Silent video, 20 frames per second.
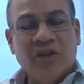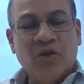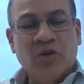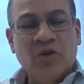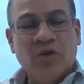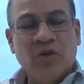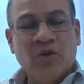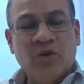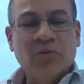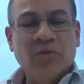
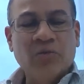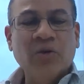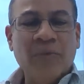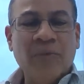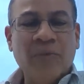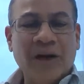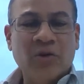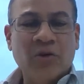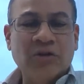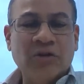So both
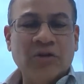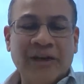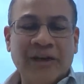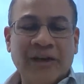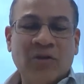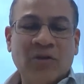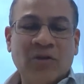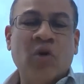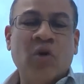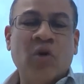macro side
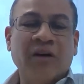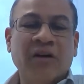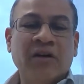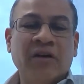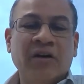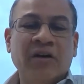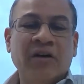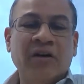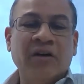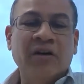and what
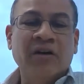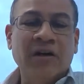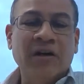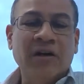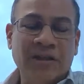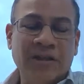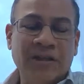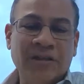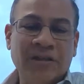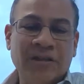internally you
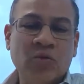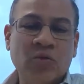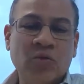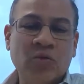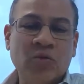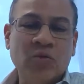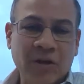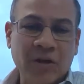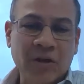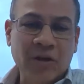guys are doing,
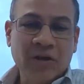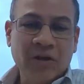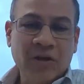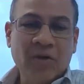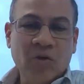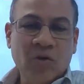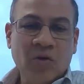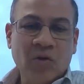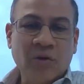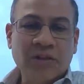
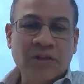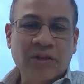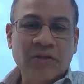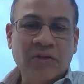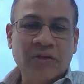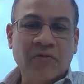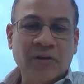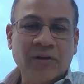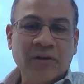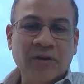which is
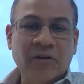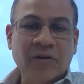different.